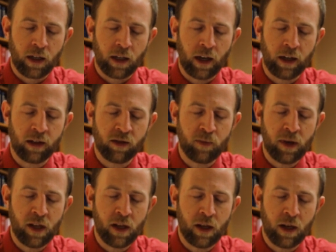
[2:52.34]
Let us
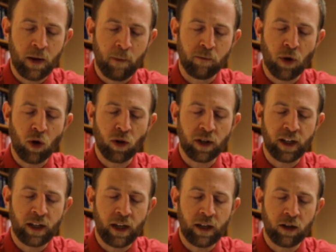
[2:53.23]
be
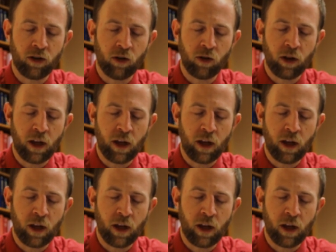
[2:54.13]
molded into